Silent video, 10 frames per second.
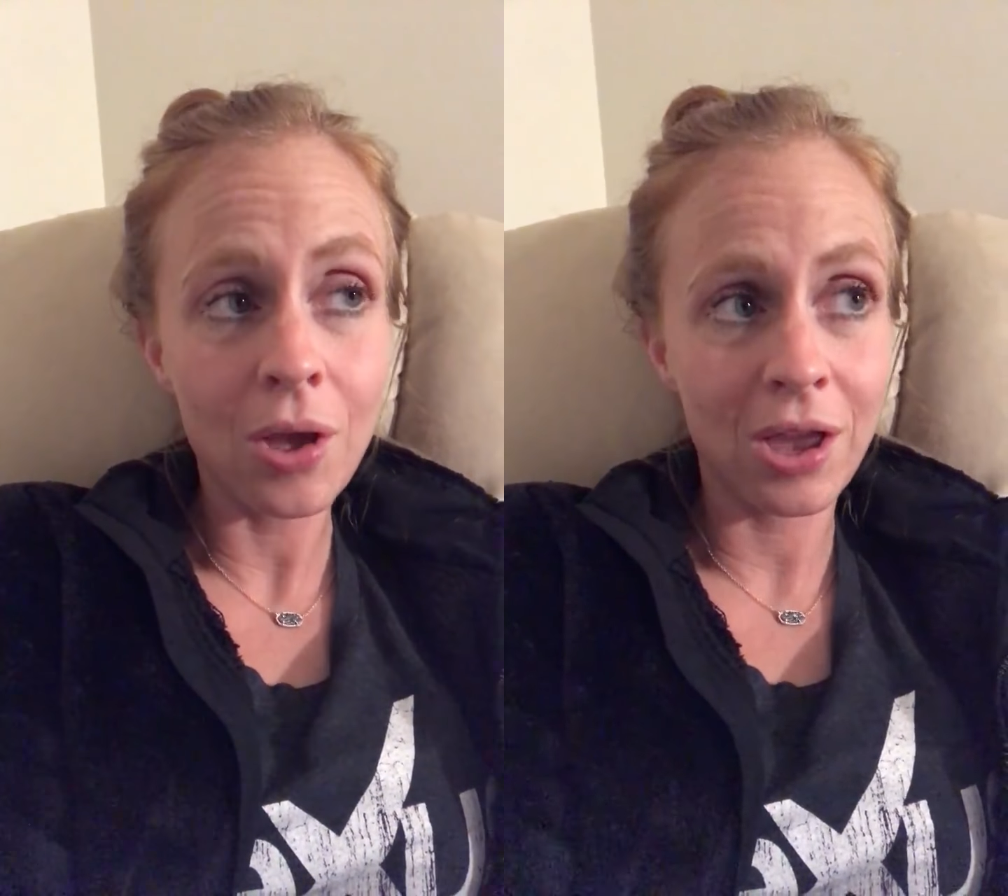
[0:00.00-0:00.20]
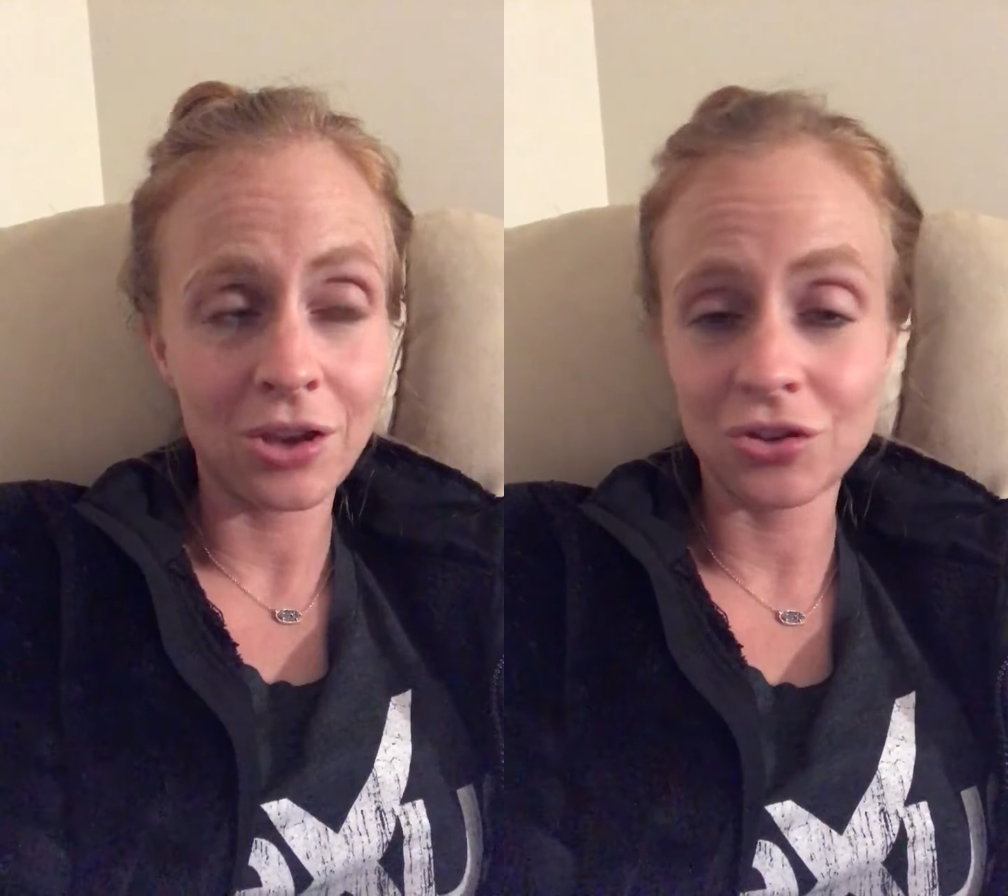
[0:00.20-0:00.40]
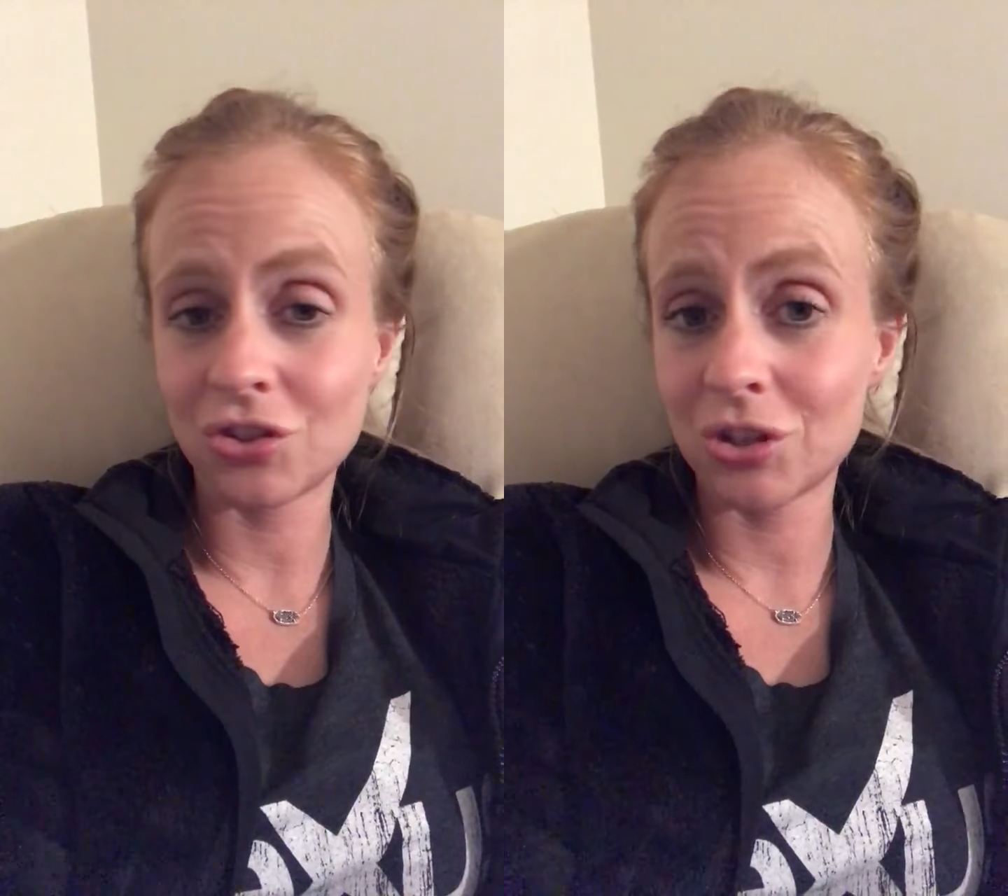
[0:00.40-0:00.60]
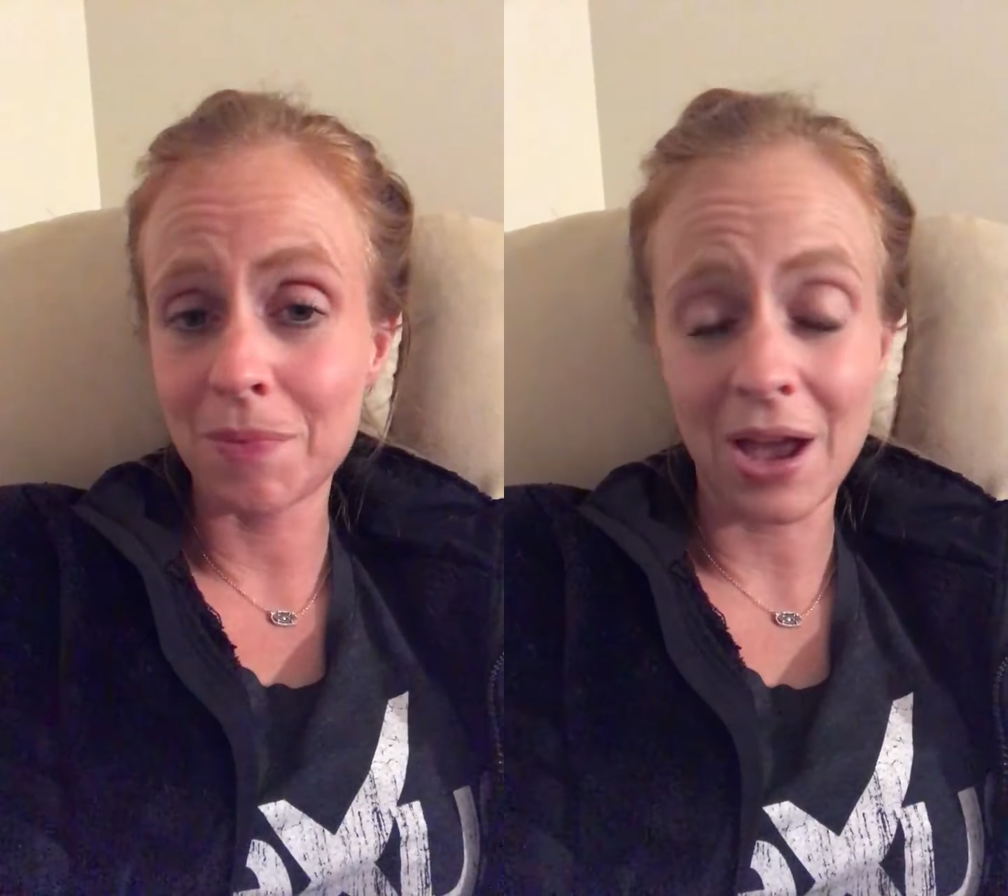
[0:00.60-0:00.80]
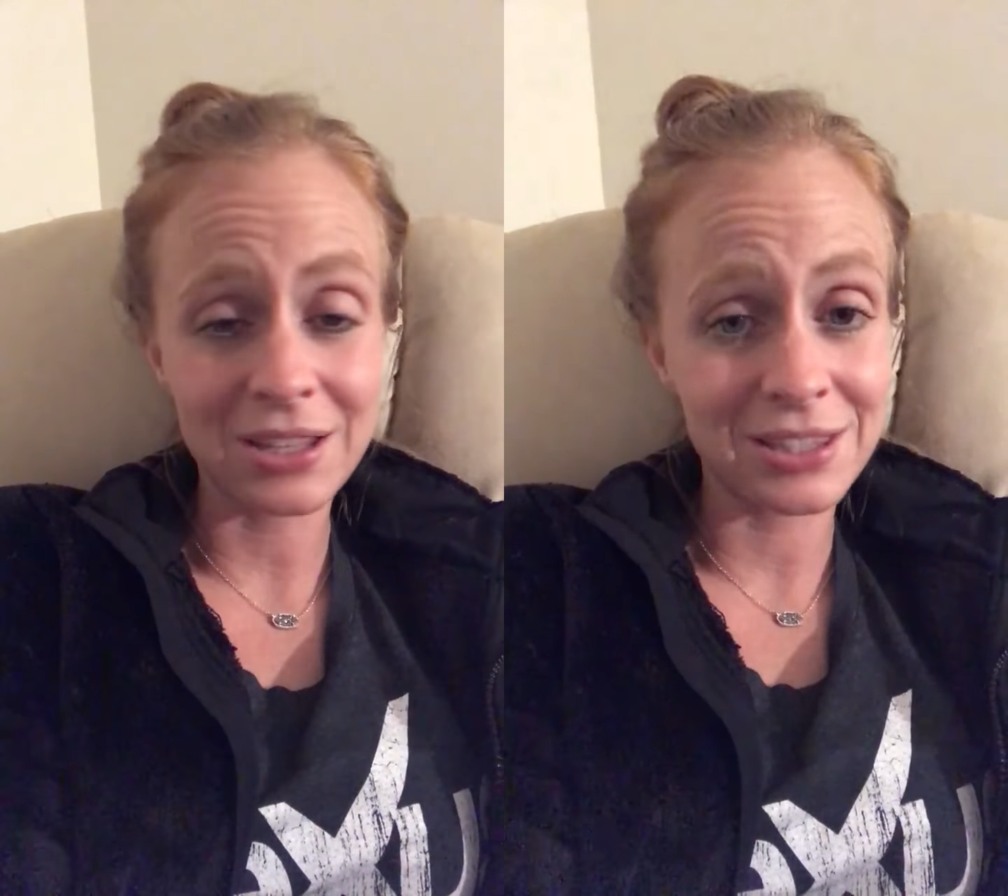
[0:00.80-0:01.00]
and she
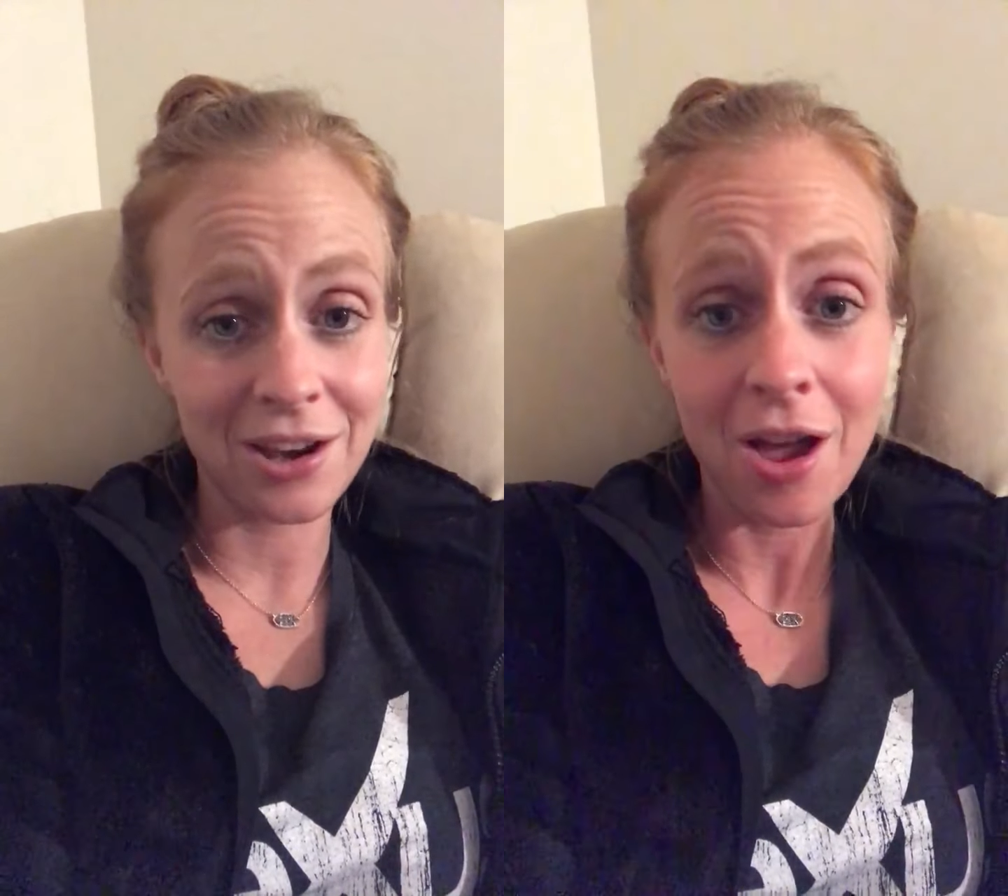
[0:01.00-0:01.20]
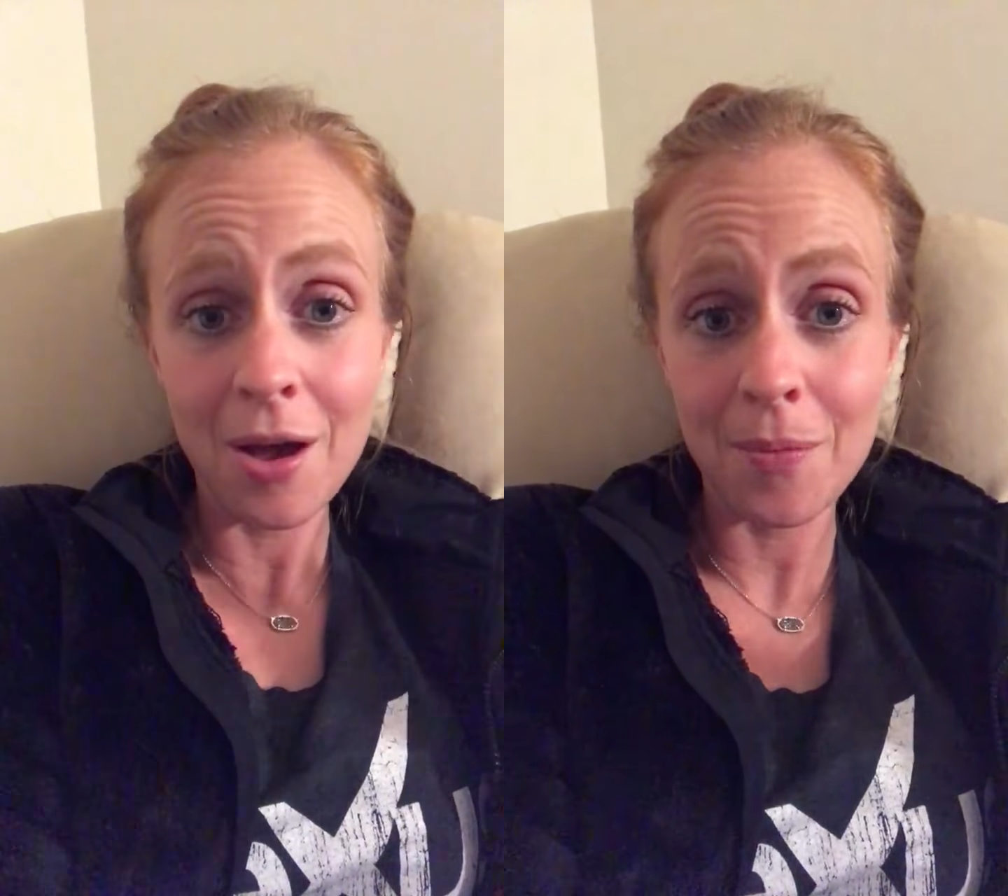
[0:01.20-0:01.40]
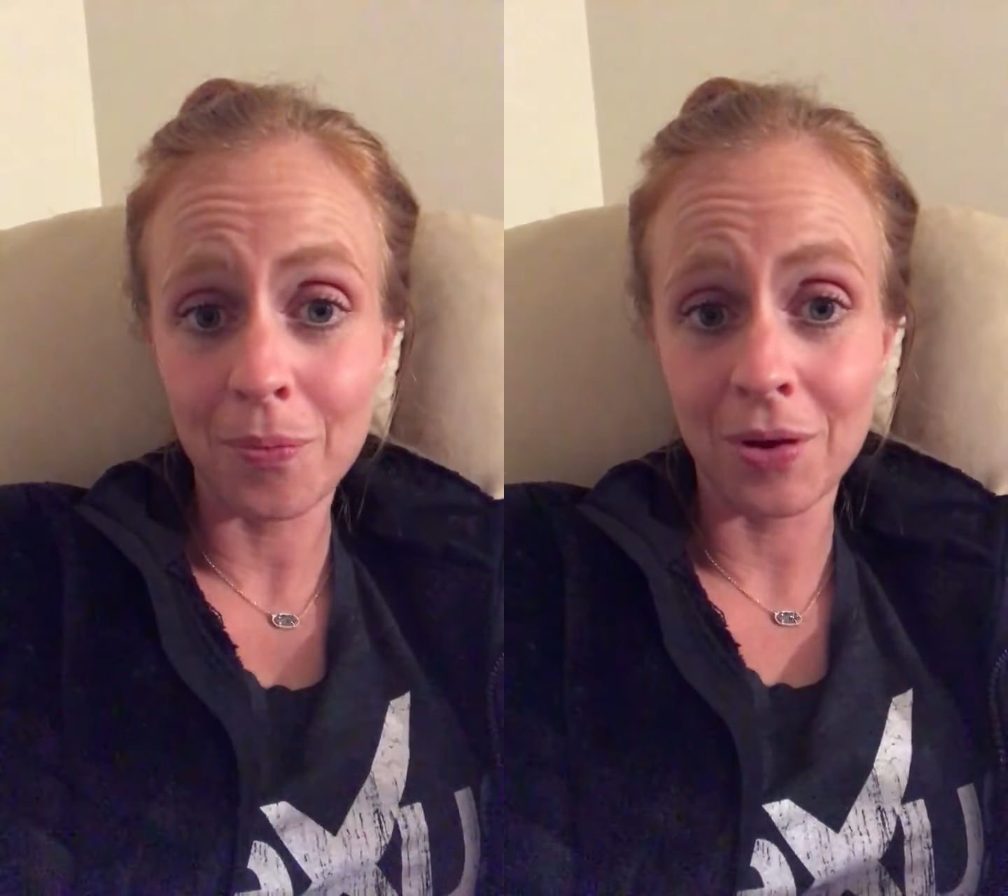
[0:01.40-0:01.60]
backs it up